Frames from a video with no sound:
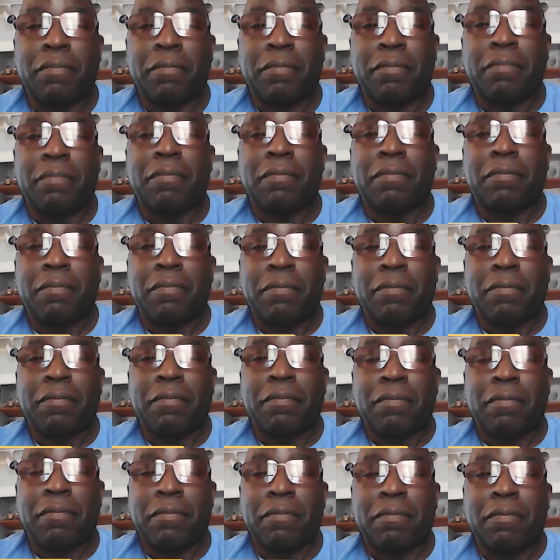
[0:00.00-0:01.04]

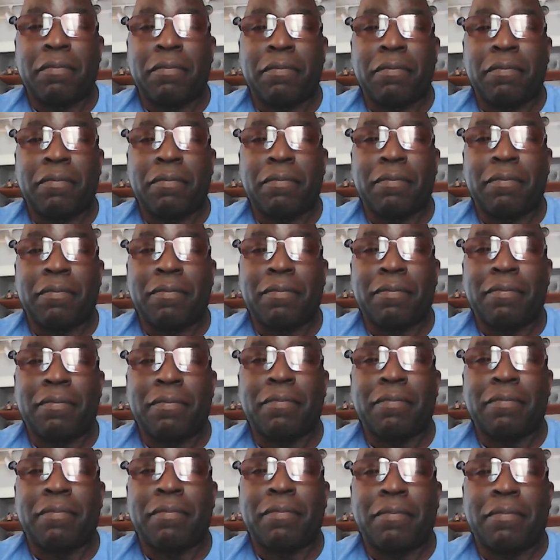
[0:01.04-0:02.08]

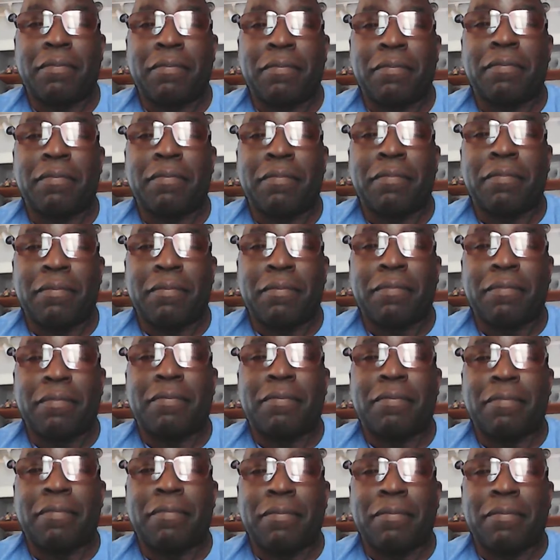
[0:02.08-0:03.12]

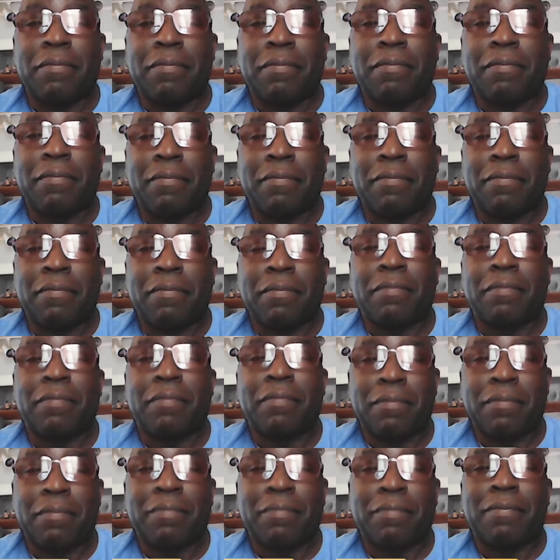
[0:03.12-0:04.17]

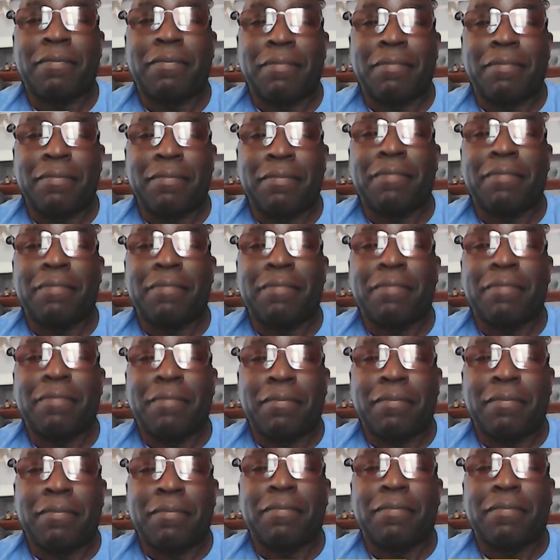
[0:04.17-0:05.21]

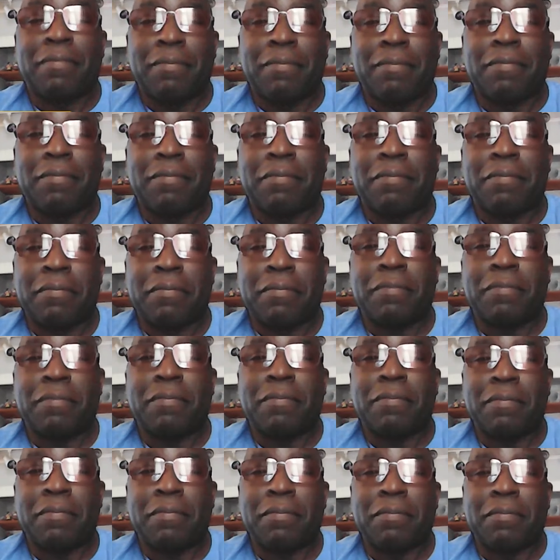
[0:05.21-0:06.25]

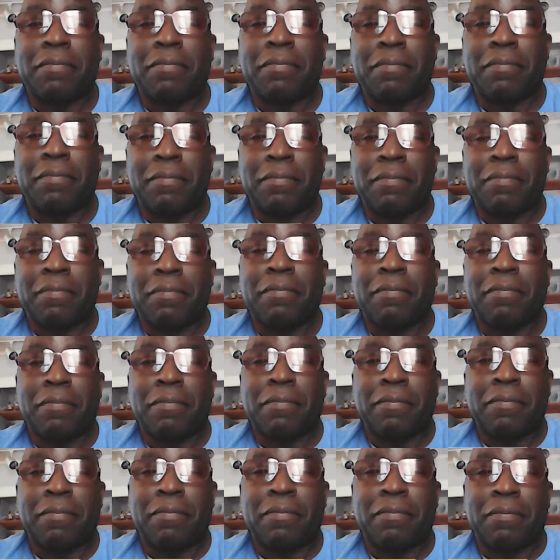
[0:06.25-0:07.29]

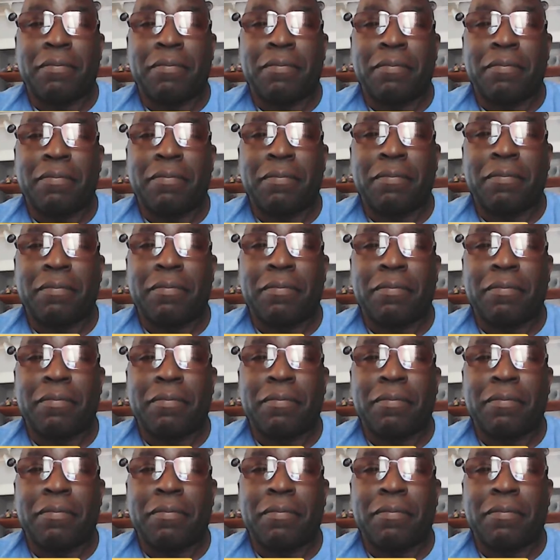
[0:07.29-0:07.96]
This person isn't speaking.